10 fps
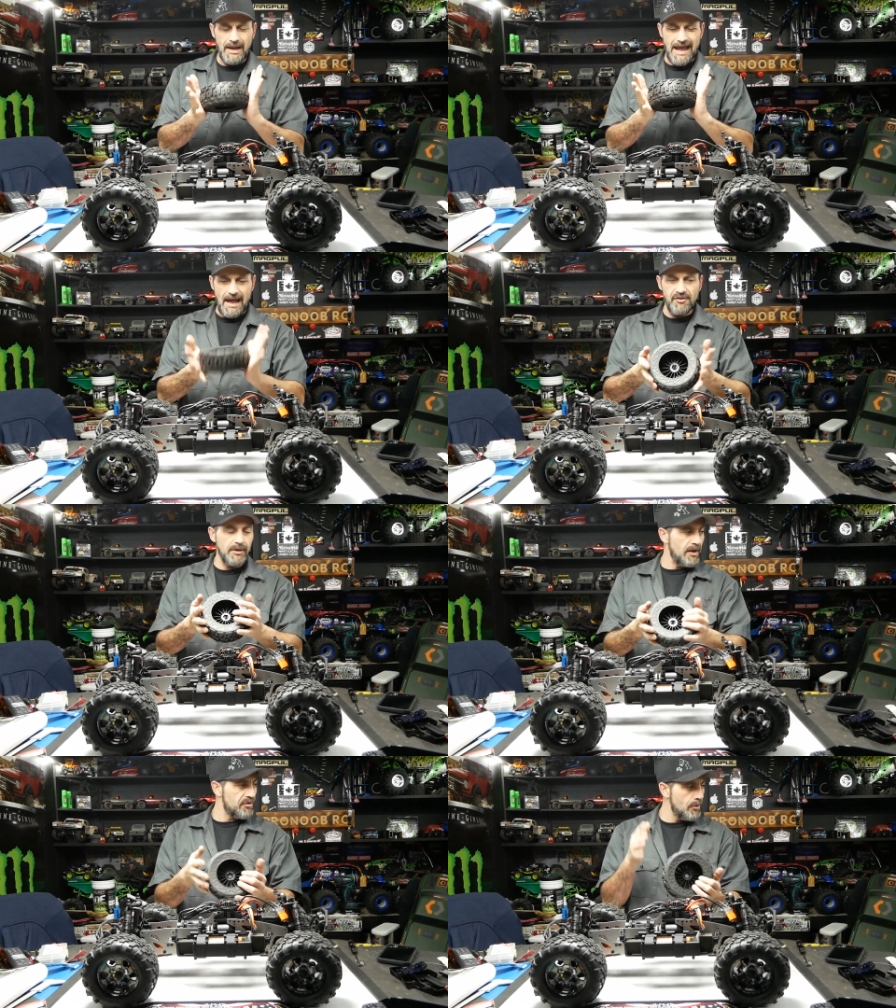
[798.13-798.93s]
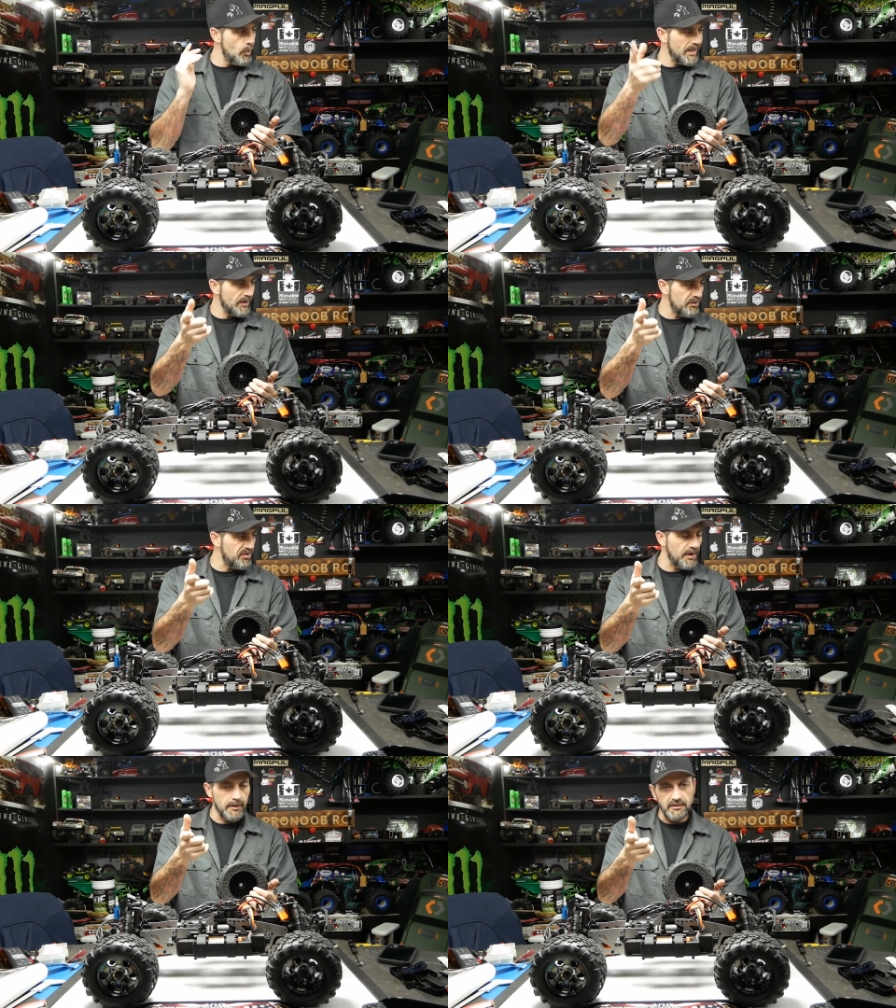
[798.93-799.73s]
as you guys know, we got the
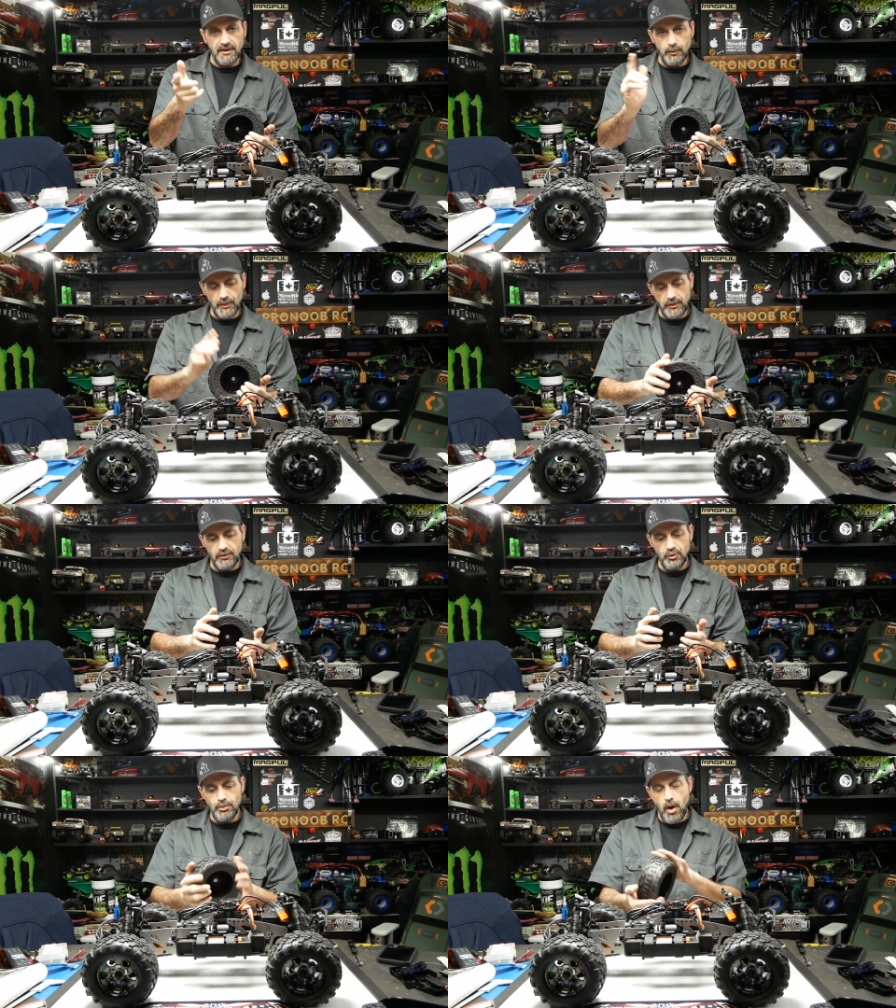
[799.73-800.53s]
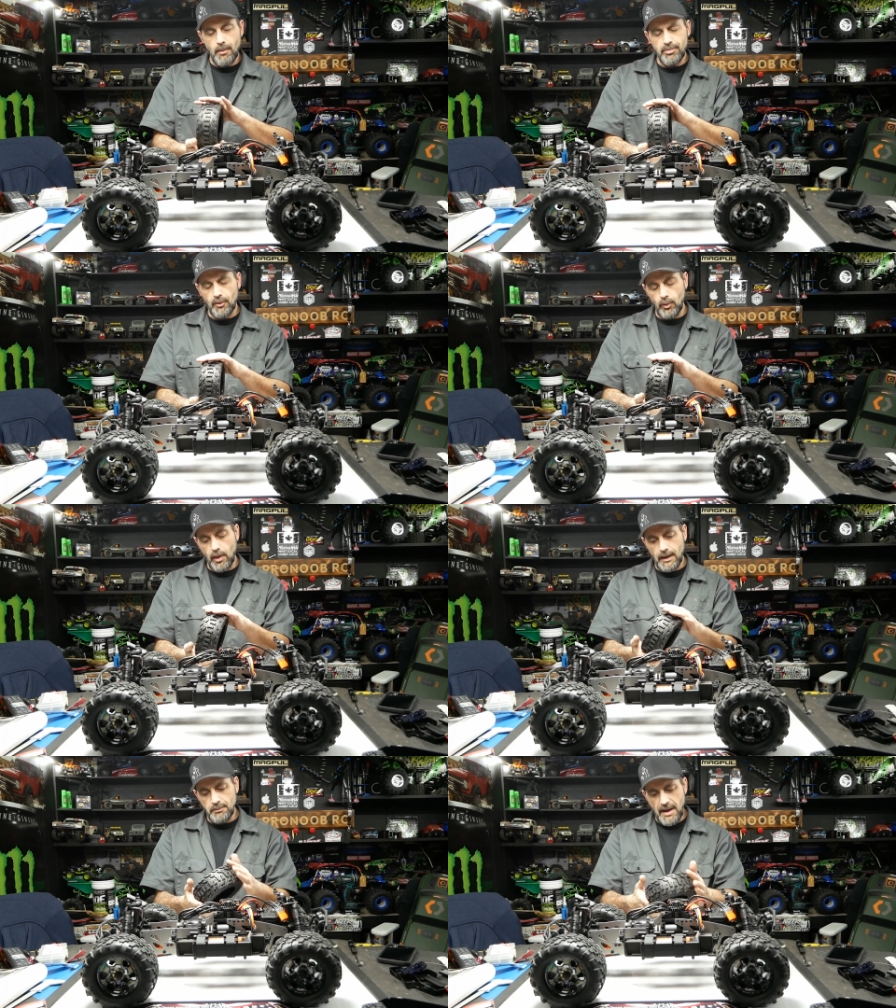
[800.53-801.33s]
Fire Team with the Dumont
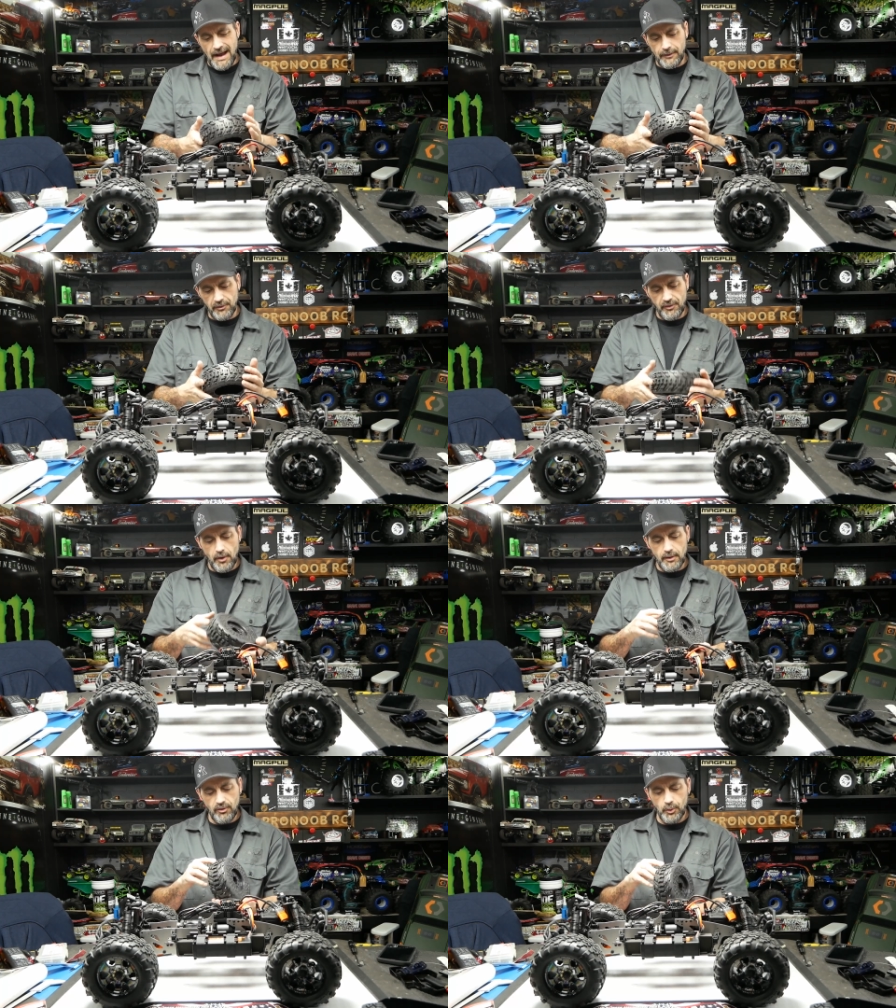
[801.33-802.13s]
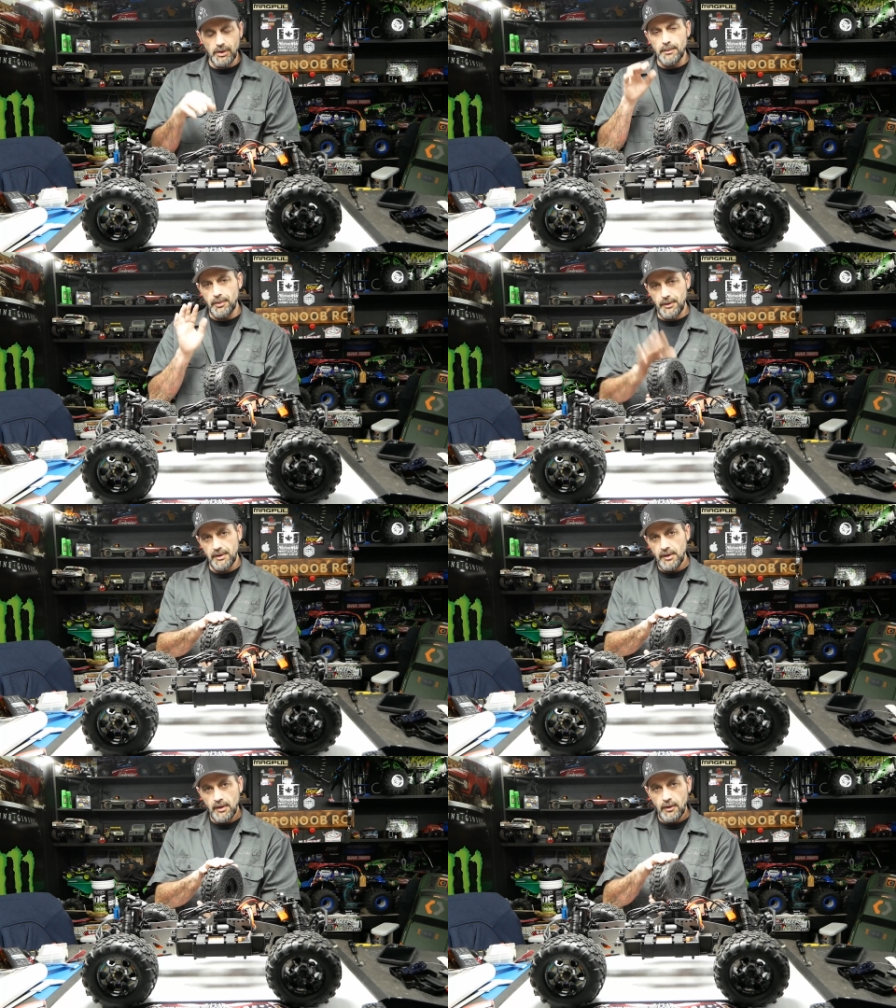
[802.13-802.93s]
Proline paddles on it. So we're going to
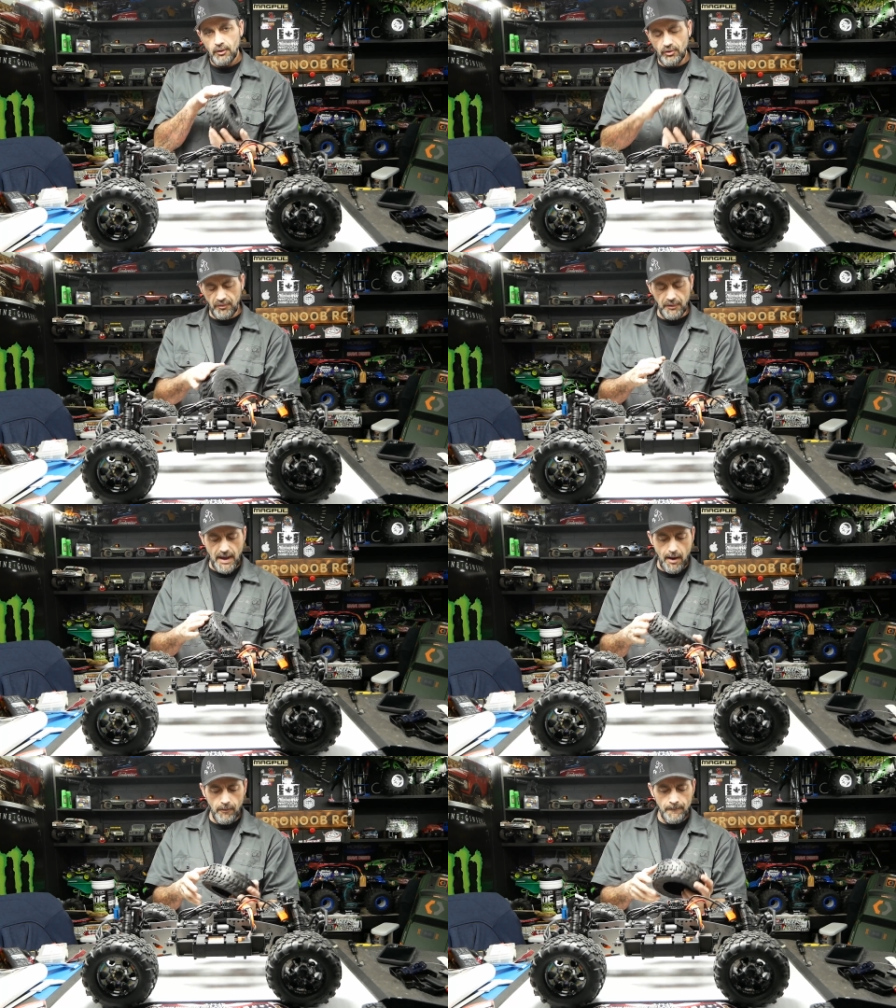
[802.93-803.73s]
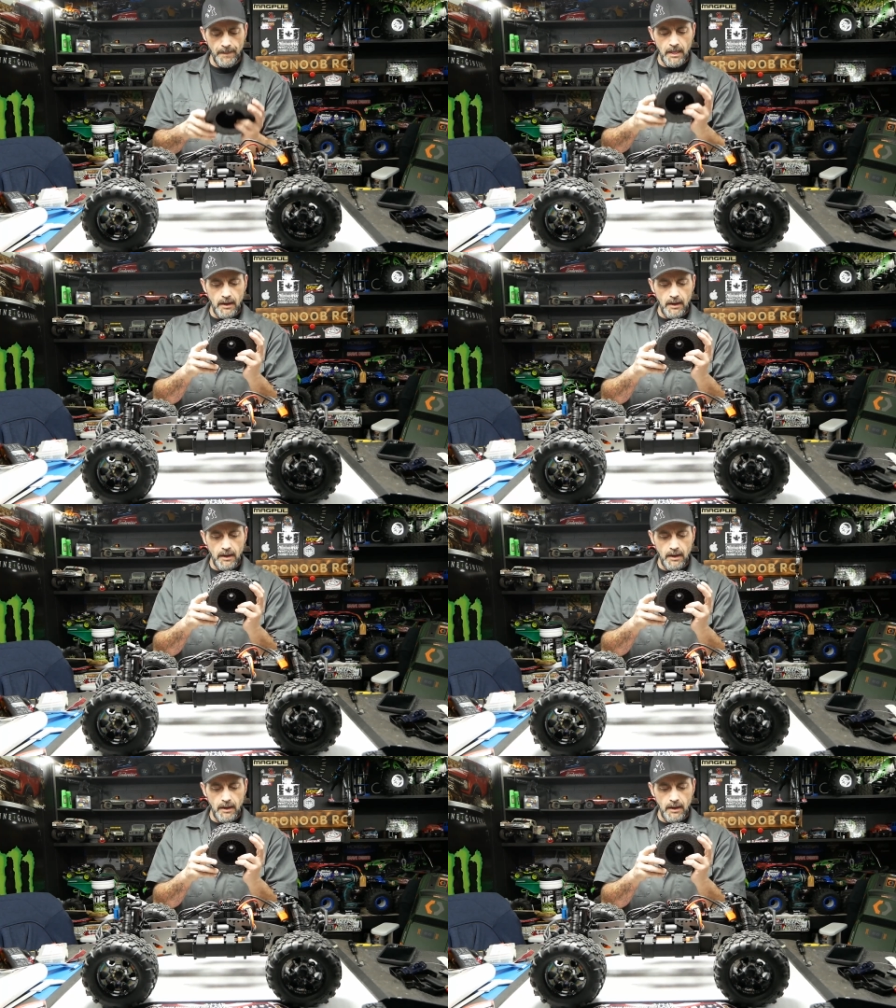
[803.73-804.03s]
put, just for now,